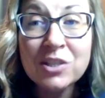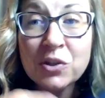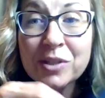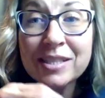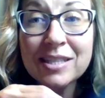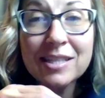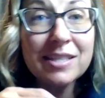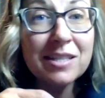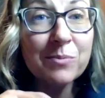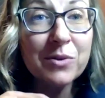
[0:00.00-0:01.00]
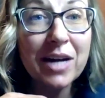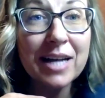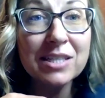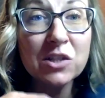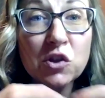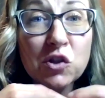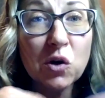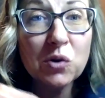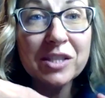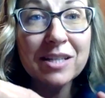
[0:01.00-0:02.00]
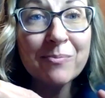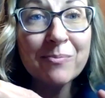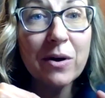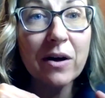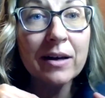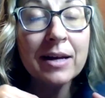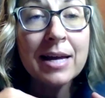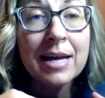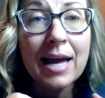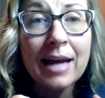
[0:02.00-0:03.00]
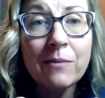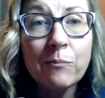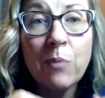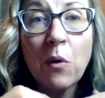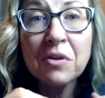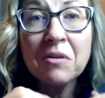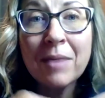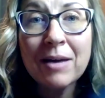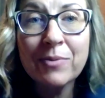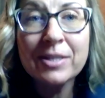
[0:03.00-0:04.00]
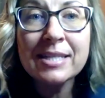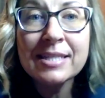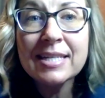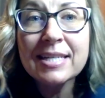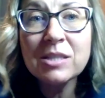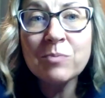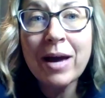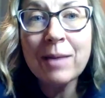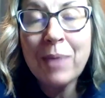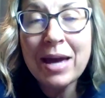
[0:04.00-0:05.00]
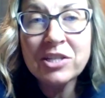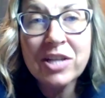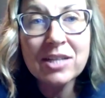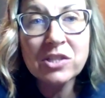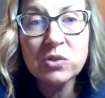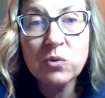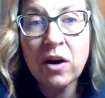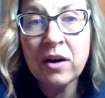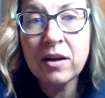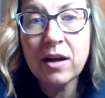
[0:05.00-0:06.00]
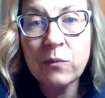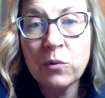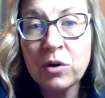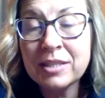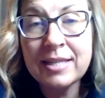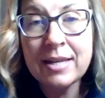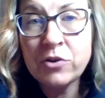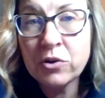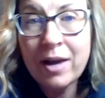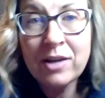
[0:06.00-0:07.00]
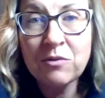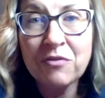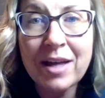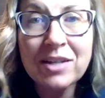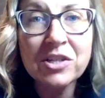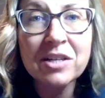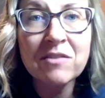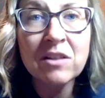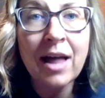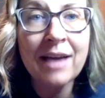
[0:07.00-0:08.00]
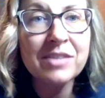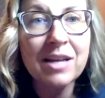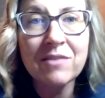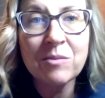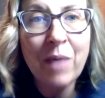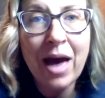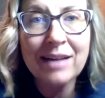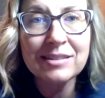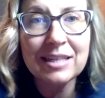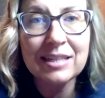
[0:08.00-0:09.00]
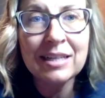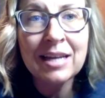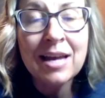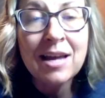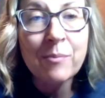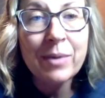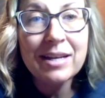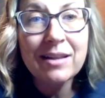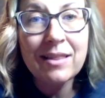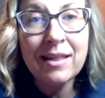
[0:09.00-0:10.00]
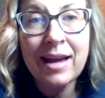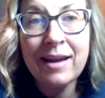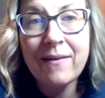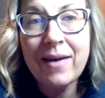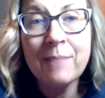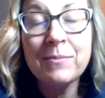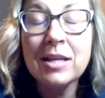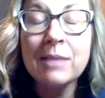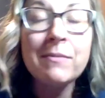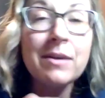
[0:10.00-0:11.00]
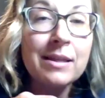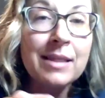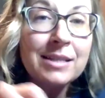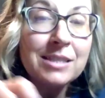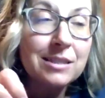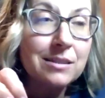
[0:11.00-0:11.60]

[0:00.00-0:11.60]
a system, you guys. It's so simple. And both of my businesses, my paychecks were a direct reflection of the lives I've impacted. But like, and that's,